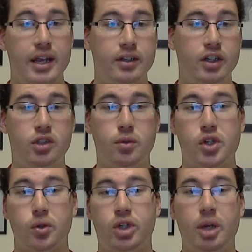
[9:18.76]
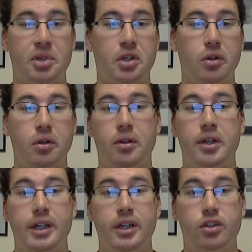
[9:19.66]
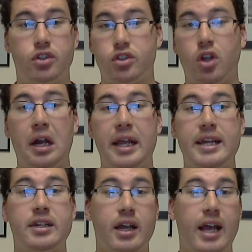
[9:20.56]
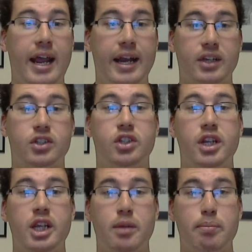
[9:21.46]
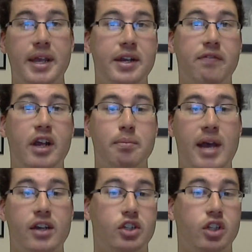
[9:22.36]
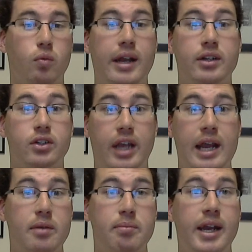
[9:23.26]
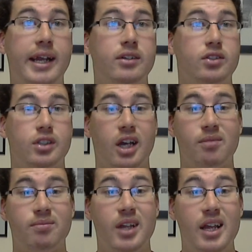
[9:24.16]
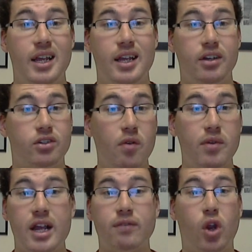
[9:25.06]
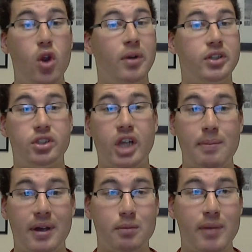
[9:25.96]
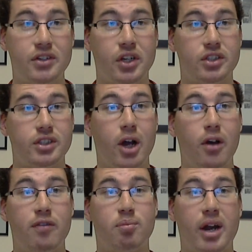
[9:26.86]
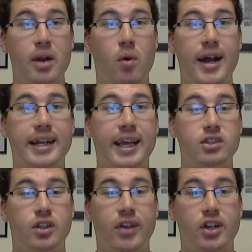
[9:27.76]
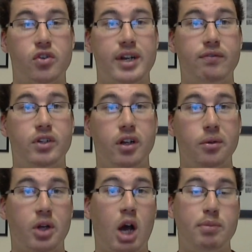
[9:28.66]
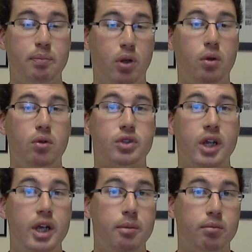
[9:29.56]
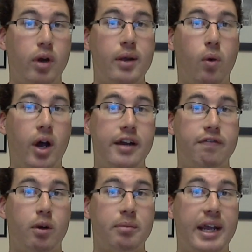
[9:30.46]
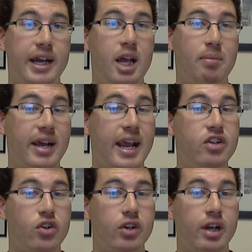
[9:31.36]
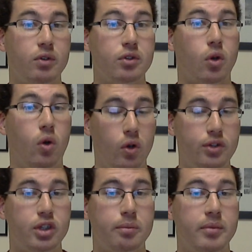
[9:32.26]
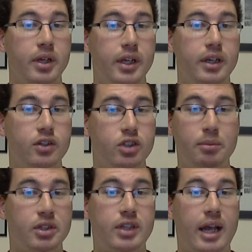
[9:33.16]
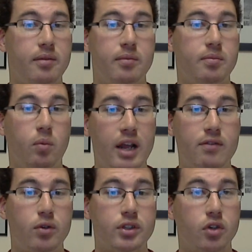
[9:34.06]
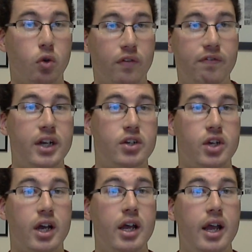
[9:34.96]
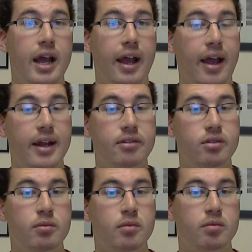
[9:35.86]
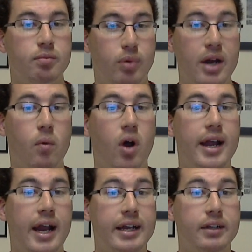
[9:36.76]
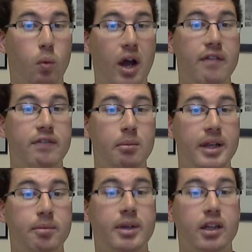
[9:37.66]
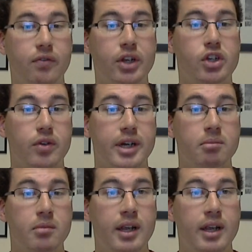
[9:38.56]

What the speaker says: This was your typical solid NXT main event match that went 10 minutes. Don't really have too much to say about the match itself. Bray Wyatt gets the victory after Luke Harper pulls Bray Wyatt from getting hit by Adrian Neville's awesome Somerset, whatever it's called, finisher, and Bray Wyatt and the Wyatt family get the victory.